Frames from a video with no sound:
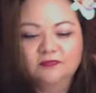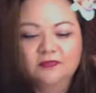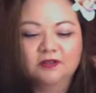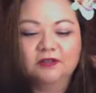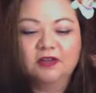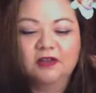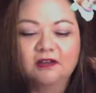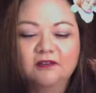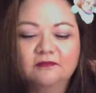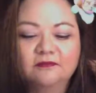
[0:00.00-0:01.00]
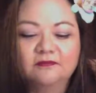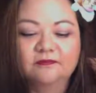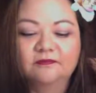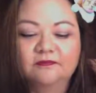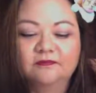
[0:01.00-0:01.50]
Okay.
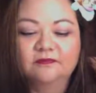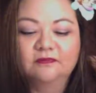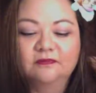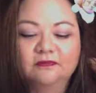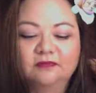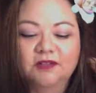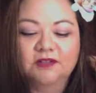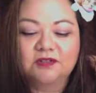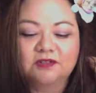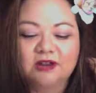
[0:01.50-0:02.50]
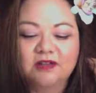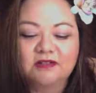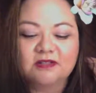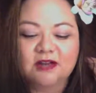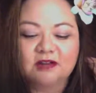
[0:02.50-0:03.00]
Let's try
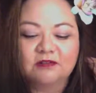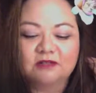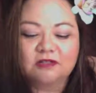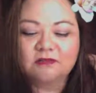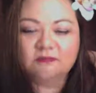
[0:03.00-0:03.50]
this out.